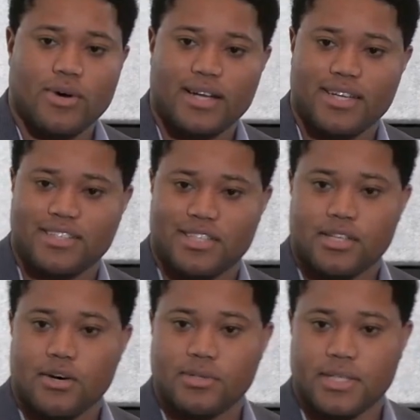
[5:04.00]
need to
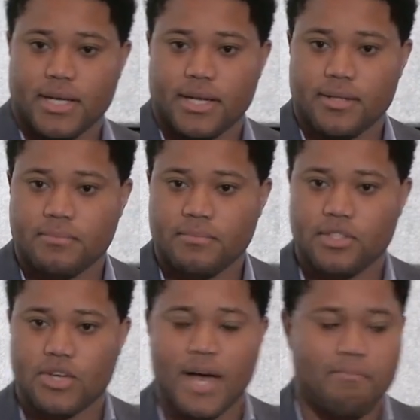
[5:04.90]
know to get it?
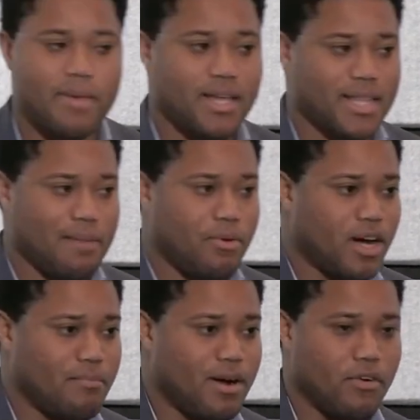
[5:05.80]
So I make that part
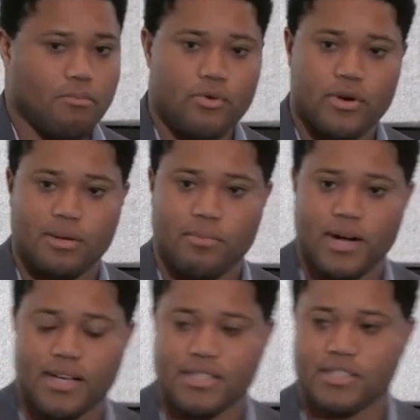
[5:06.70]
of my reporting
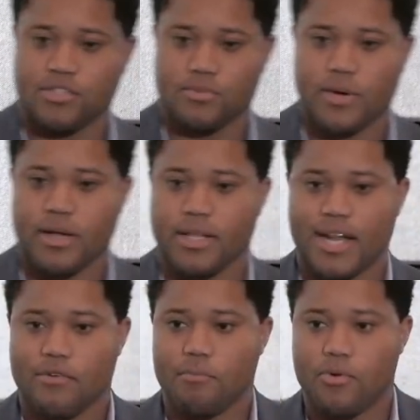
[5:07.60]
process as well, and I
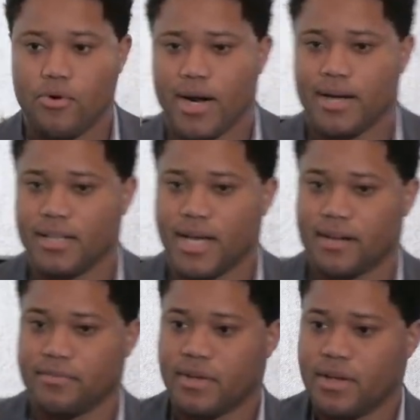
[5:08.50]
report out a lot
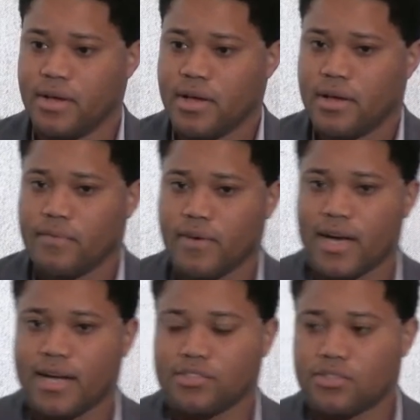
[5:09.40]

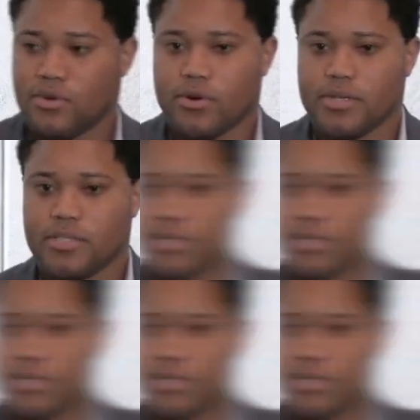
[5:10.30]
of stories.